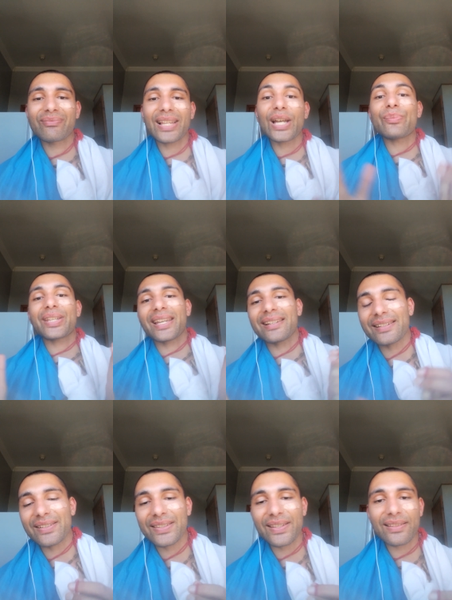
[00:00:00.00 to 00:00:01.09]
I began dear
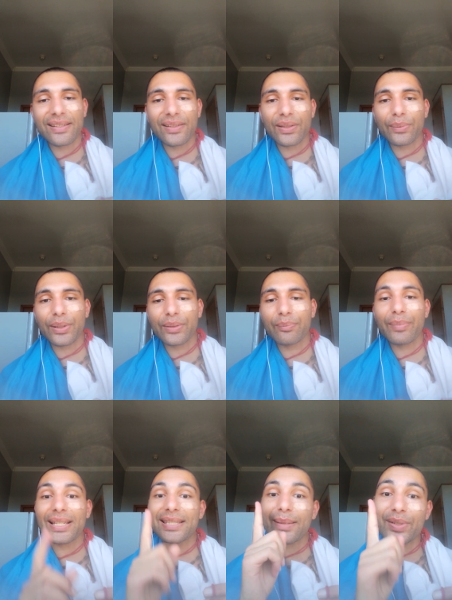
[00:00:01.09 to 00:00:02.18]
souls in the world, but
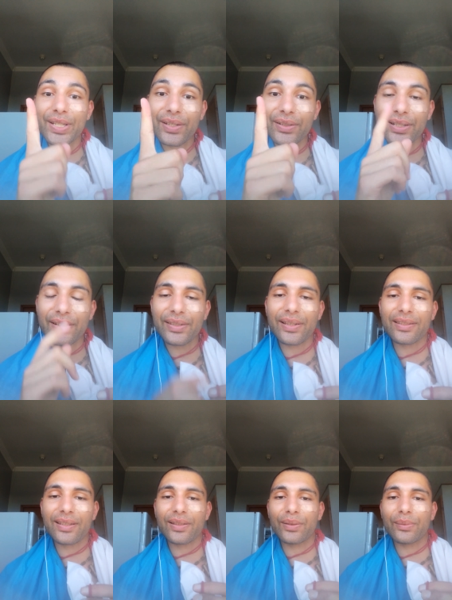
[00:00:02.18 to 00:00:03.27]
it's up to you, dear souls in
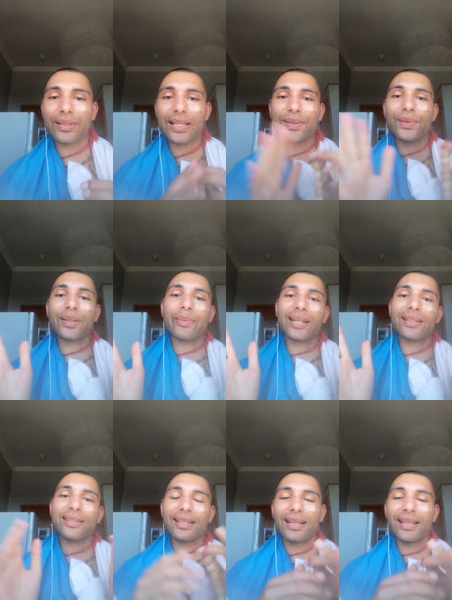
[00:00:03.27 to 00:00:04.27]
the world, that's all that matters.